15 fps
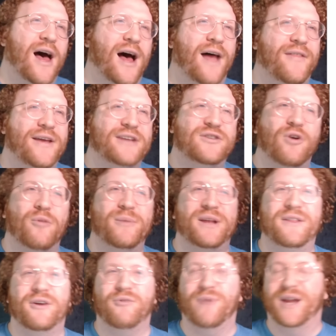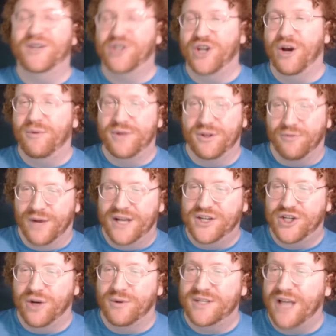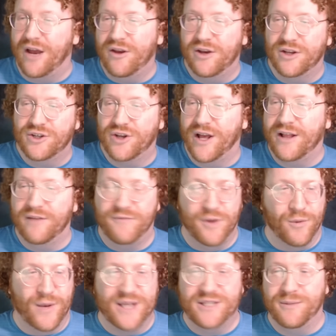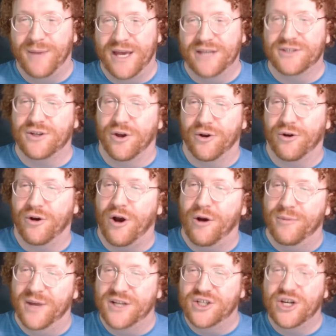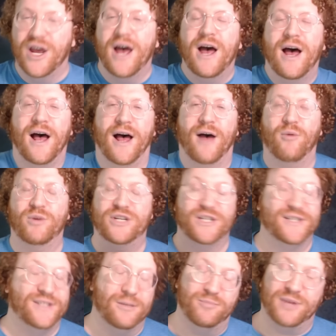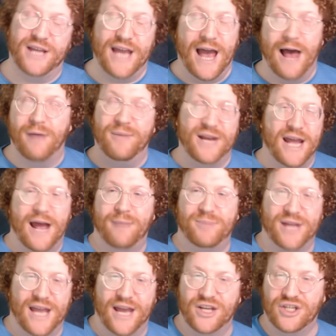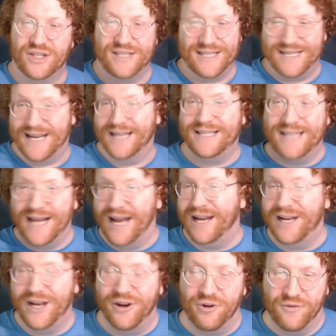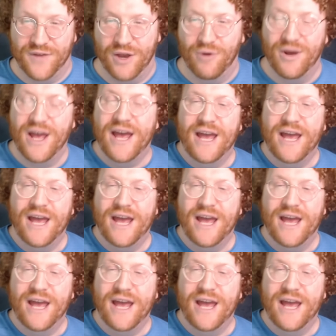They told me their ratio, and the ratio is how you can tell if your resume is good or garbage, which is simply how many applications it takes to get an interview.